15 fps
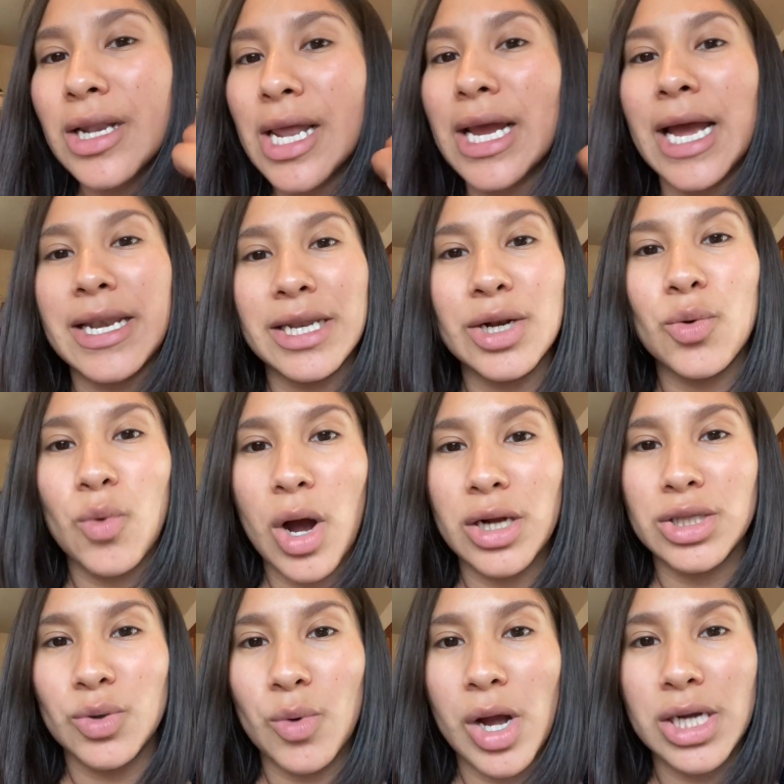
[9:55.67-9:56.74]
Like, I need to
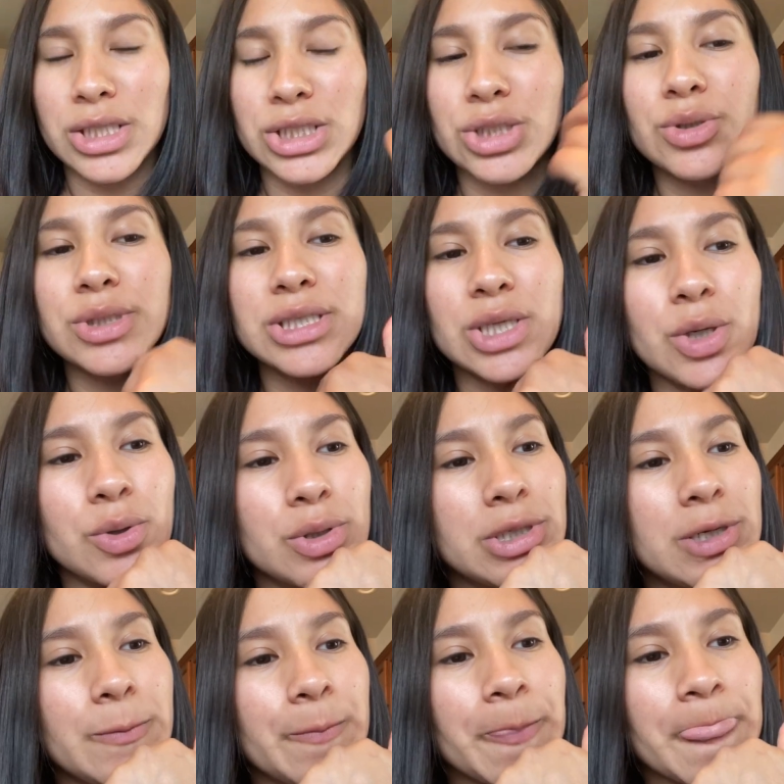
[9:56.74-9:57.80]
walk the walk too. So
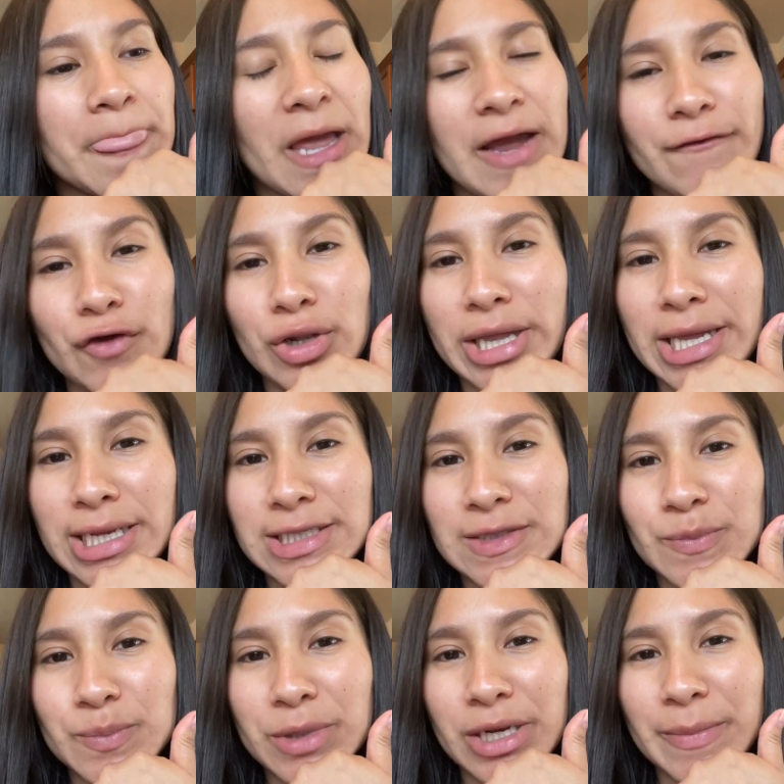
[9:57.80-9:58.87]
I feel like
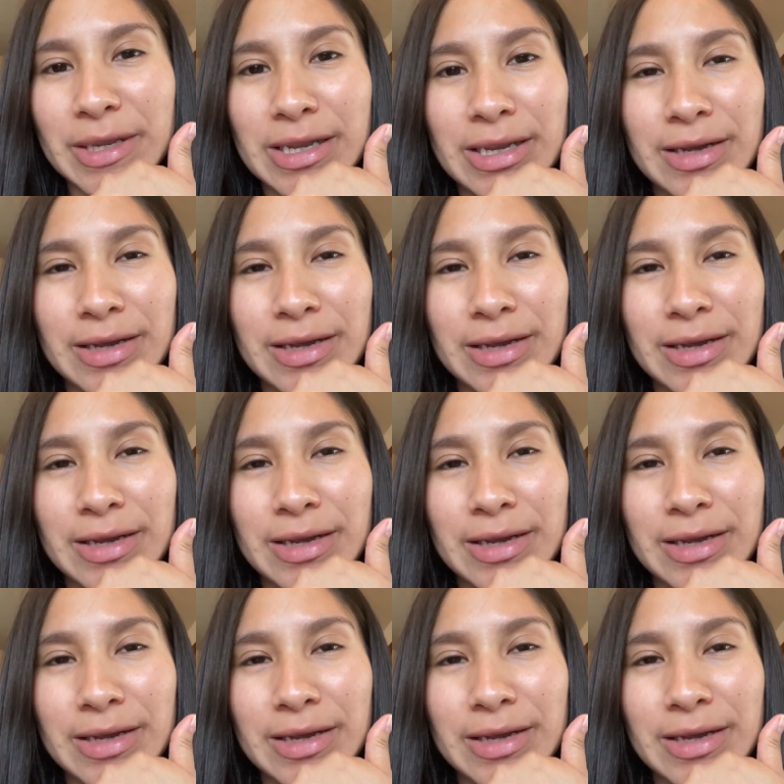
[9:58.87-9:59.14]
it's gonna be